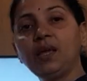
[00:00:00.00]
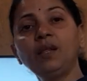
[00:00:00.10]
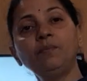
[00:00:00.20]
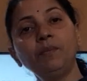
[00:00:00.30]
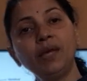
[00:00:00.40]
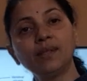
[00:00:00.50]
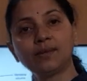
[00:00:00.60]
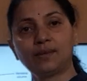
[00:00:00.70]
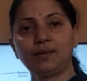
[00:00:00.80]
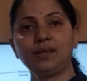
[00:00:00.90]
in
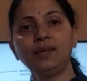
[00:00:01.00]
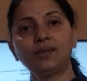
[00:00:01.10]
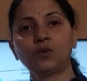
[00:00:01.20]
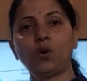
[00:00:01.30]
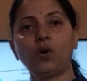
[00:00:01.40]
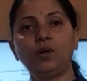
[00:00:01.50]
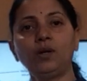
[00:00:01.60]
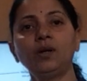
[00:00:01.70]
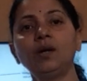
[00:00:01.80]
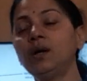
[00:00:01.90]
males is called
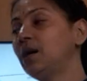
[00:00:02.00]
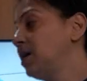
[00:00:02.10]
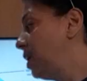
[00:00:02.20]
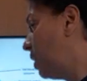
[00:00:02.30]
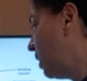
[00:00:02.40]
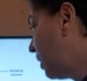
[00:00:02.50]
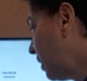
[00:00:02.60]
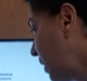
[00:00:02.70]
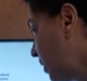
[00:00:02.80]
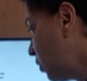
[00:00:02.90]

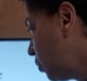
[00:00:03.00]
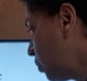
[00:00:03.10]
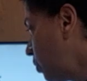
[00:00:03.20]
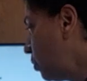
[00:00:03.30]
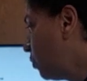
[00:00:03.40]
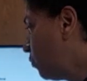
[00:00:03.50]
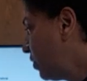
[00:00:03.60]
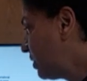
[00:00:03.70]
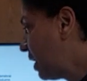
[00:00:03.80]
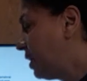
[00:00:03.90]

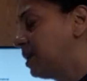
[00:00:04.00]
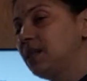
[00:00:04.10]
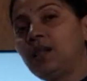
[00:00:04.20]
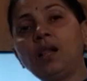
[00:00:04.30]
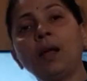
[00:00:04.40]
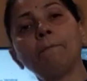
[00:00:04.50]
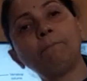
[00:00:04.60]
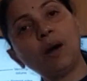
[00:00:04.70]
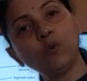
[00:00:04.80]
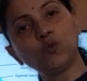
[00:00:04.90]
recto-vesical
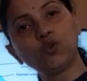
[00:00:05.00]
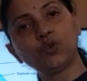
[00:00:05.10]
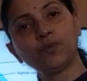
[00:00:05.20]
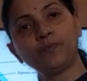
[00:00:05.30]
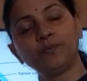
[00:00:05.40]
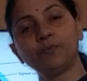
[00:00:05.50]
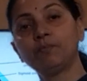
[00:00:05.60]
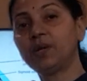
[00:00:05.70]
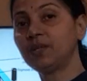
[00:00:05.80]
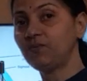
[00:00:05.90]
pouch.
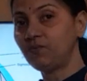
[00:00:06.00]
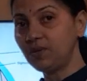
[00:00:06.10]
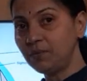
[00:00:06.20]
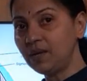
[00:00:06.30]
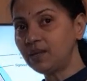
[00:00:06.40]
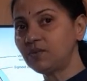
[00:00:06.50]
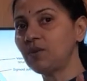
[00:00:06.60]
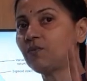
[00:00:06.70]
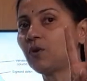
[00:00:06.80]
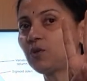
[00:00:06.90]
But in females we
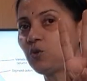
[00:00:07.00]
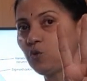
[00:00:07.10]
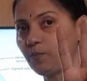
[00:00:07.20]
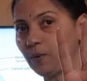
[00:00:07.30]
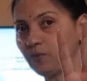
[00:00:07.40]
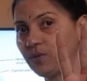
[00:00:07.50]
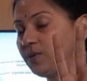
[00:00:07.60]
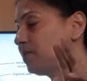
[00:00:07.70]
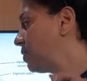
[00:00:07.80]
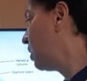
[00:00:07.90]
have got two pouches.